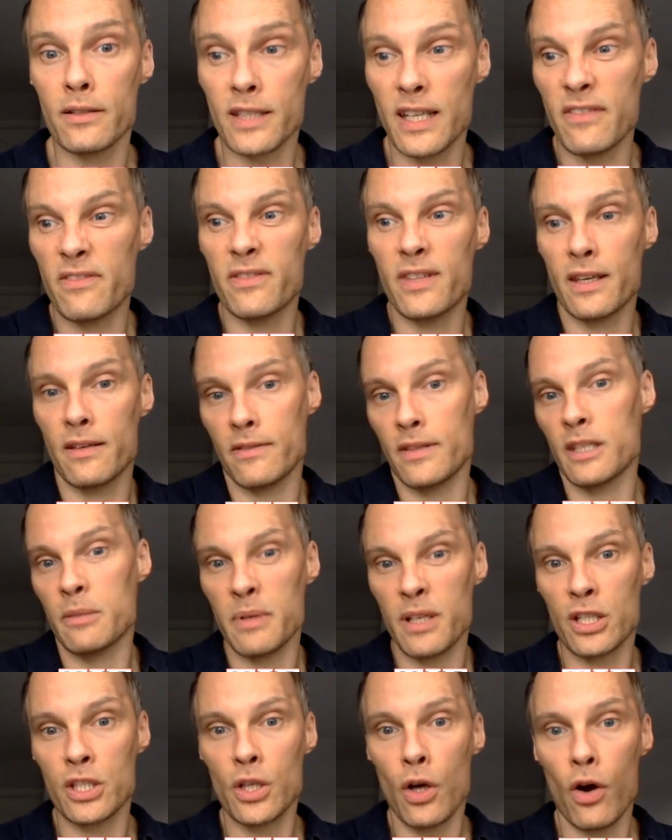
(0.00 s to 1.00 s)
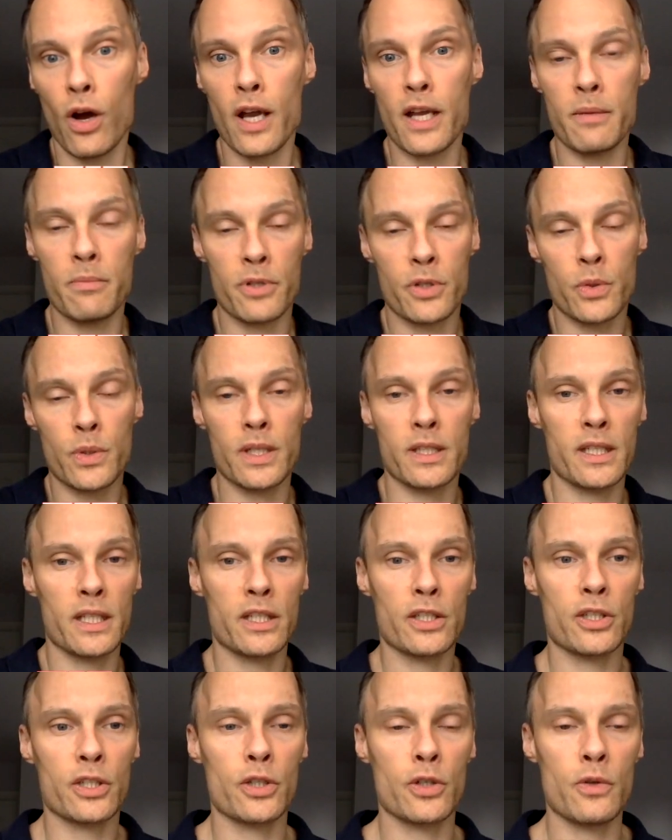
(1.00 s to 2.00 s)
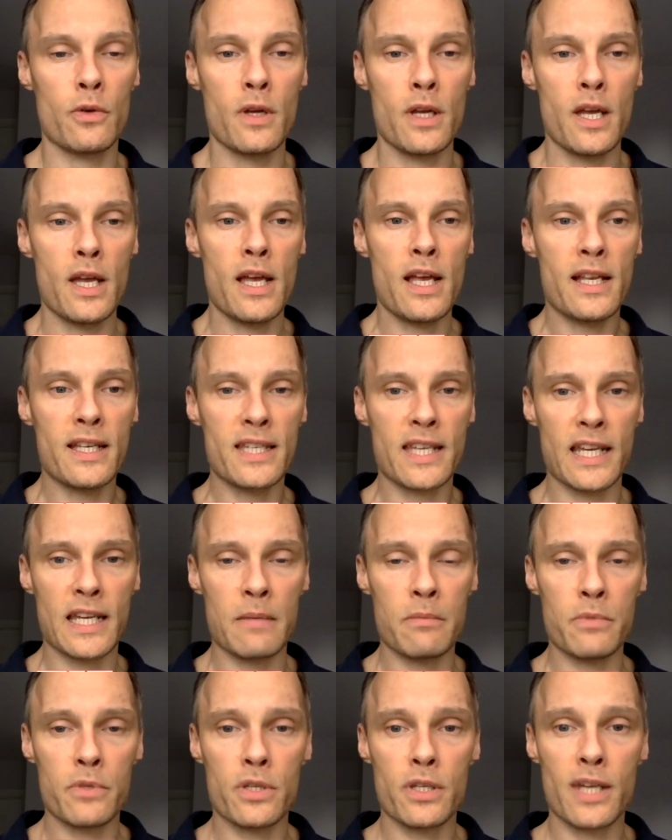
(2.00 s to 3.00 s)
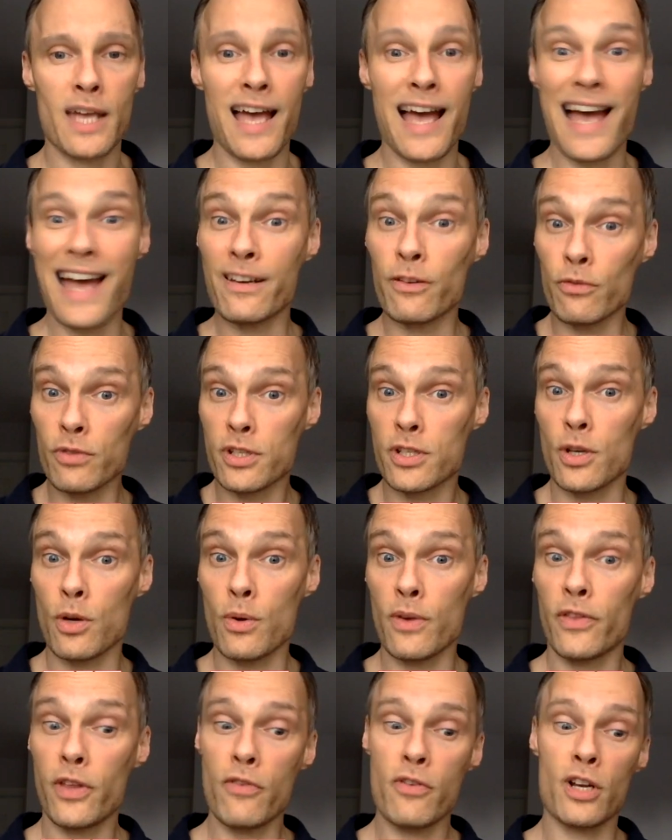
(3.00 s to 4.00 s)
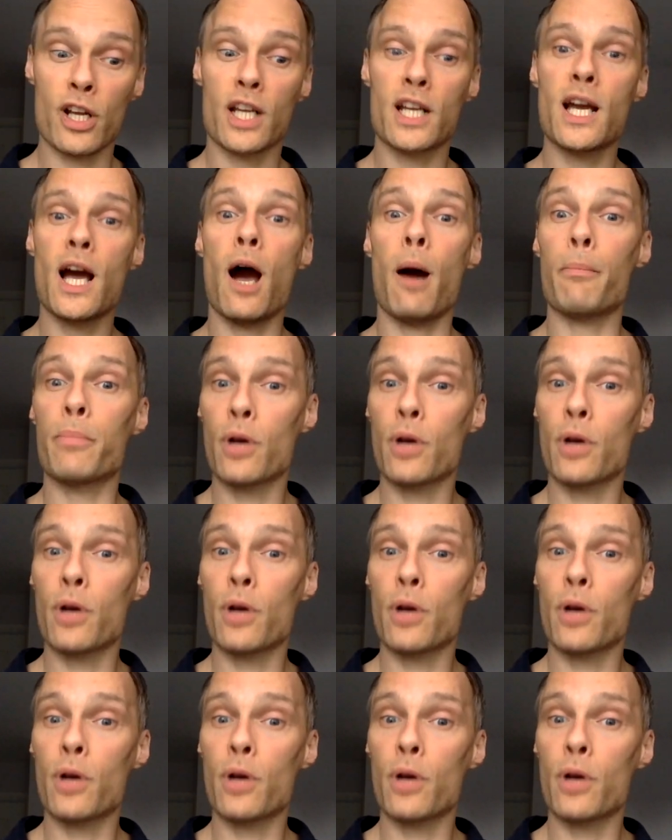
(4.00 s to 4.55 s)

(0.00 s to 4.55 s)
So there's been a tie between these two teams. And also, if they're in a cup